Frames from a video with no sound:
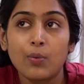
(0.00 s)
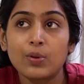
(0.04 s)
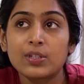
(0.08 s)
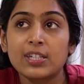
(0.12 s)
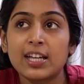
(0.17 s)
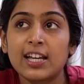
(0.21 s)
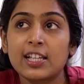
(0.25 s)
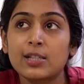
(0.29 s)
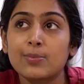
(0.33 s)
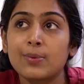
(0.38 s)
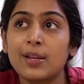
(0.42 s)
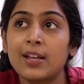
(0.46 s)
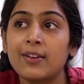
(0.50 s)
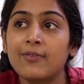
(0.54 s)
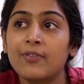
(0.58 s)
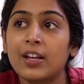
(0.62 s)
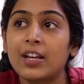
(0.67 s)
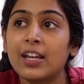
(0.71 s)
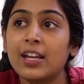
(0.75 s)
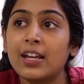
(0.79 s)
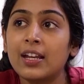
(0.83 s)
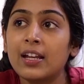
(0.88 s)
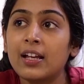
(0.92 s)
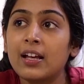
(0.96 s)
which has been
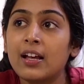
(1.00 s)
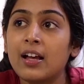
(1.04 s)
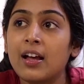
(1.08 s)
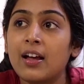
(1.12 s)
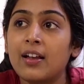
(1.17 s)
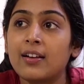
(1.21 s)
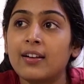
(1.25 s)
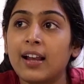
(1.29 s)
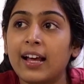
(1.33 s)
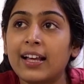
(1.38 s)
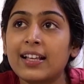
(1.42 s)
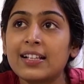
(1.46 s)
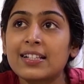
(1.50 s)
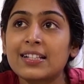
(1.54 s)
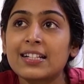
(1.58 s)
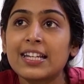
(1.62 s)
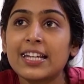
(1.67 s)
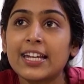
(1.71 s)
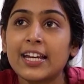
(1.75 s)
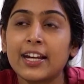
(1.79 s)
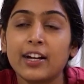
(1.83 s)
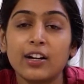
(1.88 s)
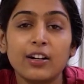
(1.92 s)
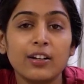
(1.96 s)
very
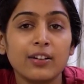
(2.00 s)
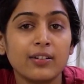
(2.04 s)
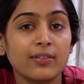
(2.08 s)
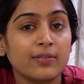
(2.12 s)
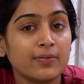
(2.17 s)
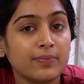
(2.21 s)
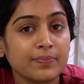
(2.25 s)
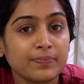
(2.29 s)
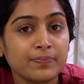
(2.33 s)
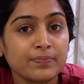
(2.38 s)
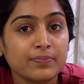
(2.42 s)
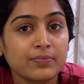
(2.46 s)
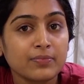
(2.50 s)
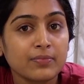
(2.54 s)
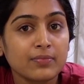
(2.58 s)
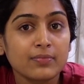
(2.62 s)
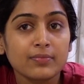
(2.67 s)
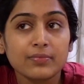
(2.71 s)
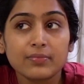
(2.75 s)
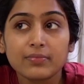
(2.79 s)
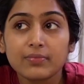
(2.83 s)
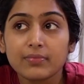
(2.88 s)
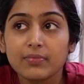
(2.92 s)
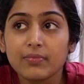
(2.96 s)
nicely hidden,
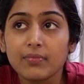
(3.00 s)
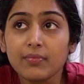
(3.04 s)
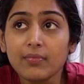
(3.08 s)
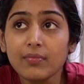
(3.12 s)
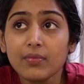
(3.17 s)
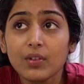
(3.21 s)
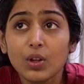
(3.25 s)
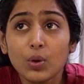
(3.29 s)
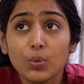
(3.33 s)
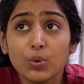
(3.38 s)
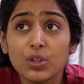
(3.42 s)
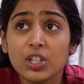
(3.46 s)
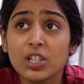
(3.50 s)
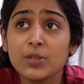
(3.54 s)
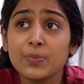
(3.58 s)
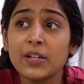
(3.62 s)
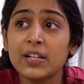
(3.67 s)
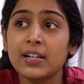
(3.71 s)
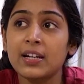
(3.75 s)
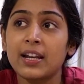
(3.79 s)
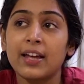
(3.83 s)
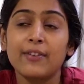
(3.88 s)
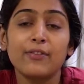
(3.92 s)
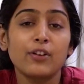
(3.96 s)
which has
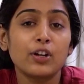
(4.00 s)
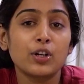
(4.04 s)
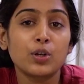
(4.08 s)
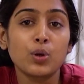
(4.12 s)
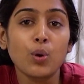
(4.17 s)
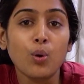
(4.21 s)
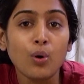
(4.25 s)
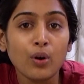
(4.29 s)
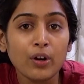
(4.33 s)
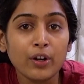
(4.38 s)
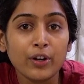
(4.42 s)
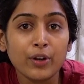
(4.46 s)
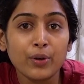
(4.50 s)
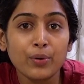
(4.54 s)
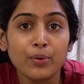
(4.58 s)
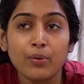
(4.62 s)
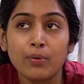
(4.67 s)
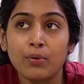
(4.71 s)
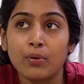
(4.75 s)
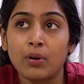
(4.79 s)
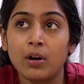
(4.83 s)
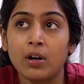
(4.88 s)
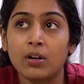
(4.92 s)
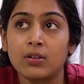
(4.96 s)
been never told to
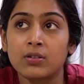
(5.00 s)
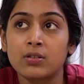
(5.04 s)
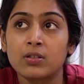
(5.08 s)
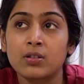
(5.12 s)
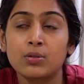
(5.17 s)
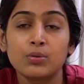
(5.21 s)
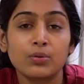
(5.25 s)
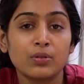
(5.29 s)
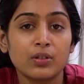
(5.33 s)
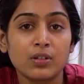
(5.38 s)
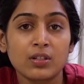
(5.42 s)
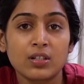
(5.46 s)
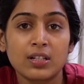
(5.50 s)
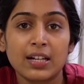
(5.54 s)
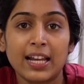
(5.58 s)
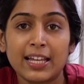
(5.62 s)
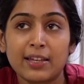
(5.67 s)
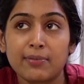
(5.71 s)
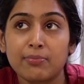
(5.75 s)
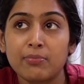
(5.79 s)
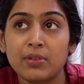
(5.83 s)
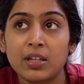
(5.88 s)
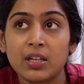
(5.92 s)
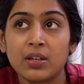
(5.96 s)
students
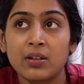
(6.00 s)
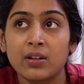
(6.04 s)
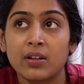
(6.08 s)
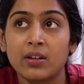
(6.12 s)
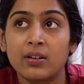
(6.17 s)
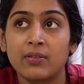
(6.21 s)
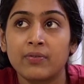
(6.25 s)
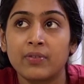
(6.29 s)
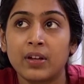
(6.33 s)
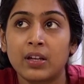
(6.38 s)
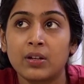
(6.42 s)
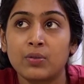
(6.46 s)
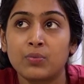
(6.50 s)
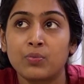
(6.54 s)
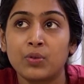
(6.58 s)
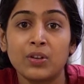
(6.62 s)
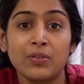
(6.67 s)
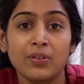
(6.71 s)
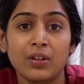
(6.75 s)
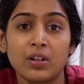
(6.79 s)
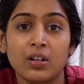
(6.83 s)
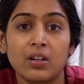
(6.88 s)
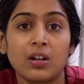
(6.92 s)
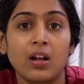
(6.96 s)
like me when we
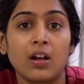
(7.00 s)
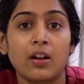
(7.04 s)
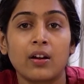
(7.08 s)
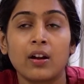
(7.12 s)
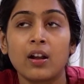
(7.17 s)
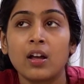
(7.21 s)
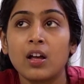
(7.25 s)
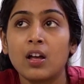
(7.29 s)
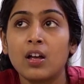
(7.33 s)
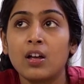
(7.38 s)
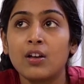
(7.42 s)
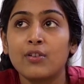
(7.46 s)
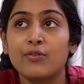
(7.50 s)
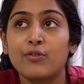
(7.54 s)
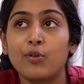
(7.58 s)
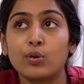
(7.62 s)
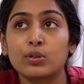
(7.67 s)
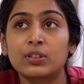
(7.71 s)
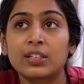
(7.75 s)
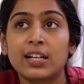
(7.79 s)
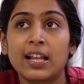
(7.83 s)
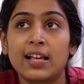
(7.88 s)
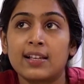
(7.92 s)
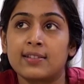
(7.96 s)
were in our
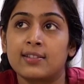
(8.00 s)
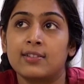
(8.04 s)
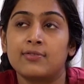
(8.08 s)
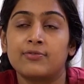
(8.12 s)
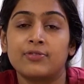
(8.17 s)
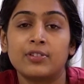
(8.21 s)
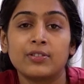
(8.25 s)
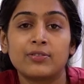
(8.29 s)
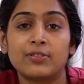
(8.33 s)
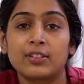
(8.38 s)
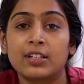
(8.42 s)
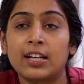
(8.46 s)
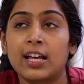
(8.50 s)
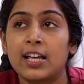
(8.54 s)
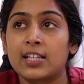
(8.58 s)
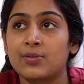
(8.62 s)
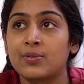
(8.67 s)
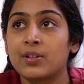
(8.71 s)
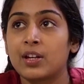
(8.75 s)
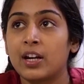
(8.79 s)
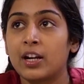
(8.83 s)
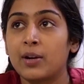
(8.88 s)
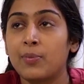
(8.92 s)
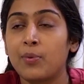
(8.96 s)
4th class and 5th class.
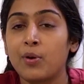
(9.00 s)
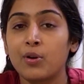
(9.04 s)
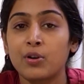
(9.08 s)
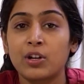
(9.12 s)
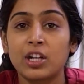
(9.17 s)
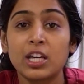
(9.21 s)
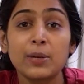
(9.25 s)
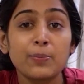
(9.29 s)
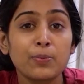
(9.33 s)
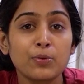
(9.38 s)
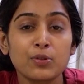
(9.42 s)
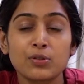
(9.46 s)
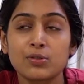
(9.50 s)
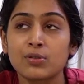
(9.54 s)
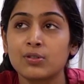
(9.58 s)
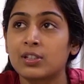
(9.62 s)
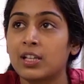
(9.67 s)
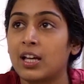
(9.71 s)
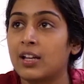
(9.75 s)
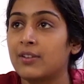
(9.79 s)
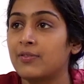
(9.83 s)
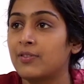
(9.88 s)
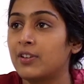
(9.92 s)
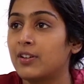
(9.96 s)
We read about Tipu
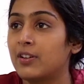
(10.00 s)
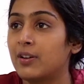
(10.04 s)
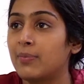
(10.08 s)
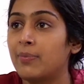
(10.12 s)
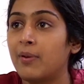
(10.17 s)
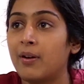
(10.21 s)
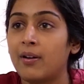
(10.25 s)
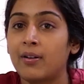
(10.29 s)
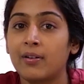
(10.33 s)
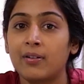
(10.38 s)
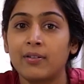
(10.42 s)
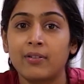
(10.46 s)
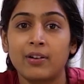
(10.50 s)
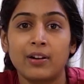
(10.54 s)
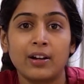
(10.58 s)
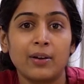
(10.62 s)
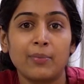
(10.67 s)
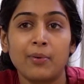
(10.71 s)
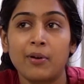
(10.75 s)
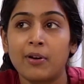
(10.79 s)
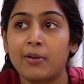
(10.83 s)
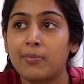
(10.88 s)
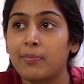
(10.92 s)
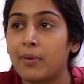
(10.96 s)
Sultan, we read
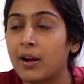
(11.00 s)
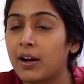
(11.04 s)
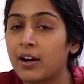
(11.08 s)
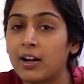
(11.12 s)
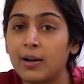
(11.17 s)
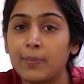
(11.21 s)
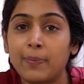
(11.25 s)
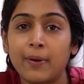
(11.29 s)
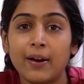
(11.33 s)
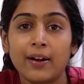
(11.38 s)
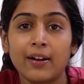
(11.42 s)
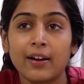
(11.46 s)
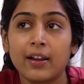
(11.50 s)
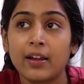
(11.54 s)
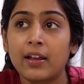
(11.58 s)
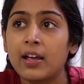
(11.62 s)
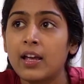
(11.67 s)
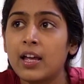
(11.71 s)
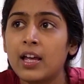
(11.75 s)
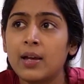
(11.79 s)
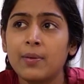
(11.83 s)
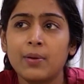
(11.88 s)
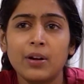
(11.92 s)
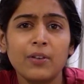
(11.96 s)
about Mangal Pandey,
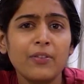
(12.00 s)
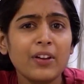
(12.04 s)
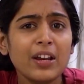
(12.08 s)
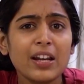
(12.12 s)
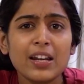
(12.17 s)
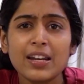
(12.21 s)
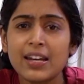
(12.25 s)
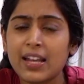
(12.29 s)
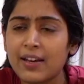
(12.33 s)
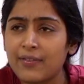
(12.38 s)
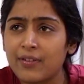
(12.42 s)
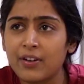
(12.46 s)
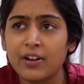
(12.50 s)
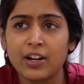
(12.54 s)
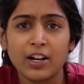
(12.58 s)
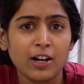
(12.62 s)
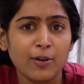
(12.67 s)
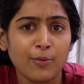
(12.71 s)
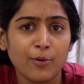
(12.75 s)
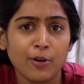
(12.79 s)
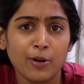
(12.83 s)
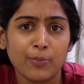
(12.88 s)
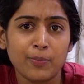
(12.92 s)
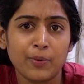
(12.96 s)
but we never
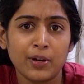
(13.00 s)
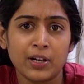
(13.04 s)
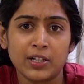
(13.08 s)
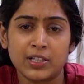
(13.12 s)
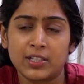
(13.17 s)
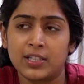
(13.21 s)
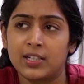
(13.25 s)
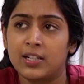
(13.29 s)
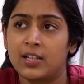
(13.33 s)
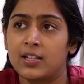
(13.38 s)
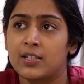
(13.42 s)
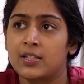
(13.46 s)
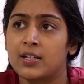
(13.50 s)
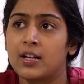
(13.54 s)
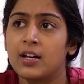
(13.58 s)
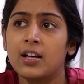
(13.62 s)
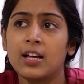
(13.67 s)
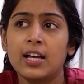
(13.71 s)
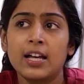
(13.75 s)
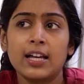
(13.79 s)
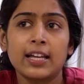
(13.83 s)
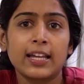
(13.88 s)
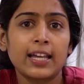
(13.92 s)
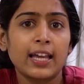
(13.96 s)
read about Parshiraja.
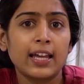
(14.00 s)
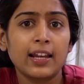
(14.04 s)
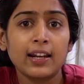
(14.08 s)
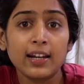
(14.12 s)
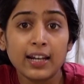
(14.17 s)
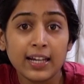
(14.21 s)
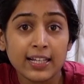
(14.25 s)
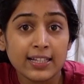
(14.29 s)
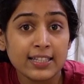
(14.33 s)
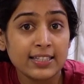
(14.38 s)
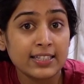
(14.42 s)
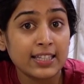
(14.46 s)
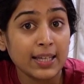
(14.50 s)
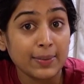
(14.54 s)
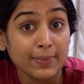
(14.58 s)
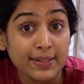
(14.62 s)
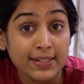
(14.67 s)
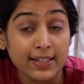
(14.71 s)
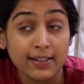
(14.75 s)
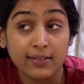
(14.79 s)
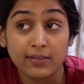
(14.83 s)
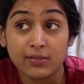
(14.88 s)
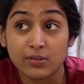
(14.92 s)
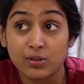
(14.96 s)
Keralites
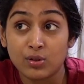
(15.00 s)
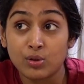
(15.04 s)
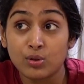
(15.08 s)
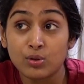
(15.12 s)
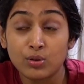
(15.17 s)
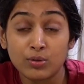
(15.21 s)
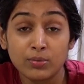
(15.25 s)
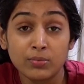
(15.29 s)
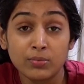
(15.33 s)
themselves,